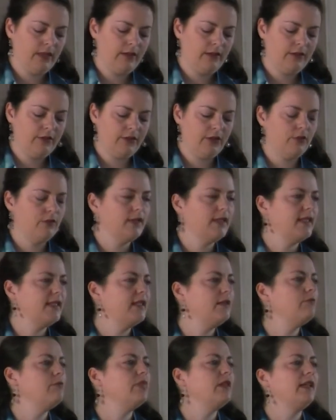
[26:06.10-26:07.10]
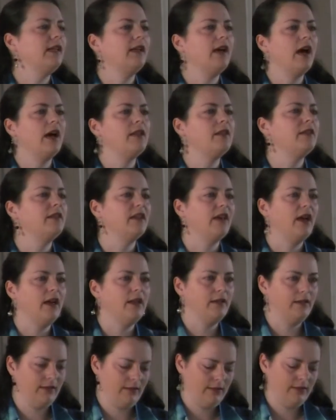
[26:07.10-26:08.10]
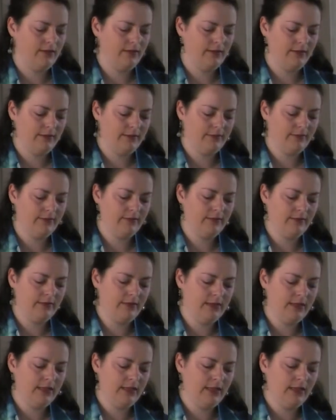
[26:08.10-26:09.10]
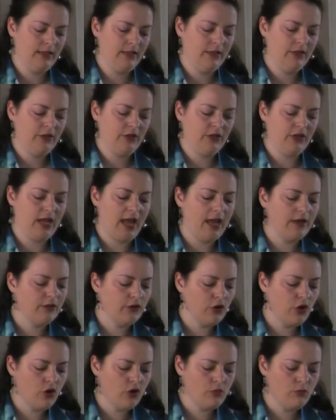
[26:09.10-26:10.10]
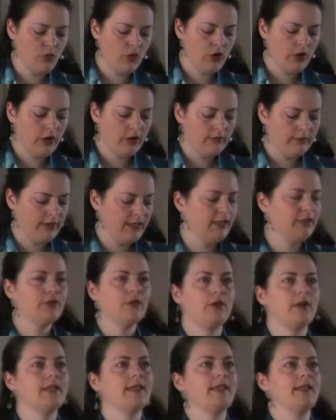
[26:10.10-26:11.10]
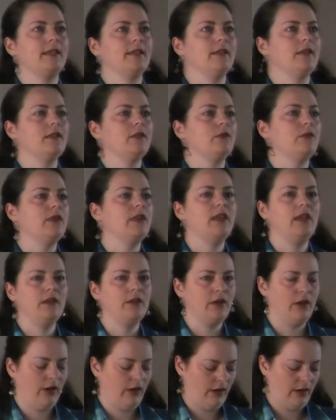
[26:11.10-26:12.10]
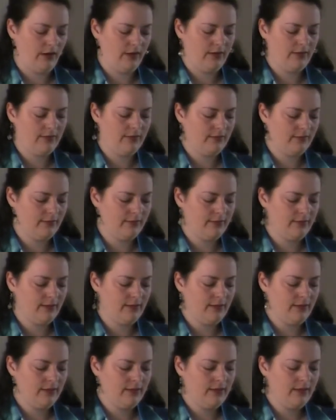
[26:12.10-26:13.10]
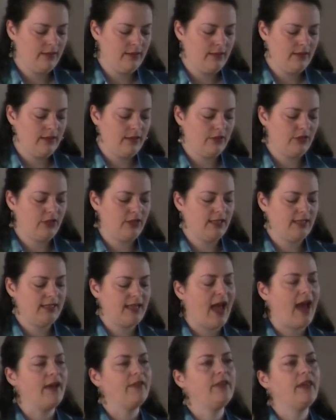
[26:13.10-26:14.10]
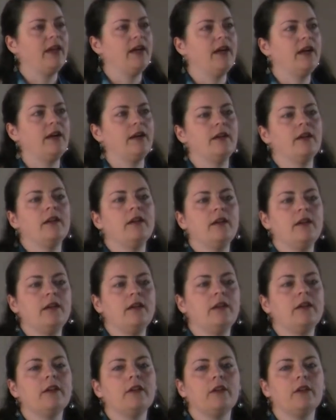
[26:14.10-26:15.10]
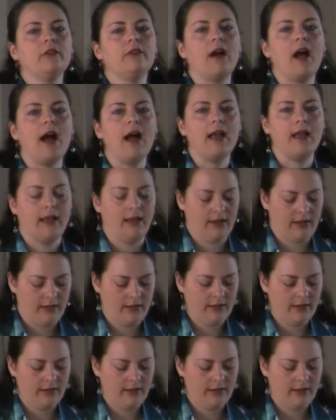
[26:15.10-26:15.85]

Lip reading: She was simply undone. She had no more resources within her, and she sat there crying.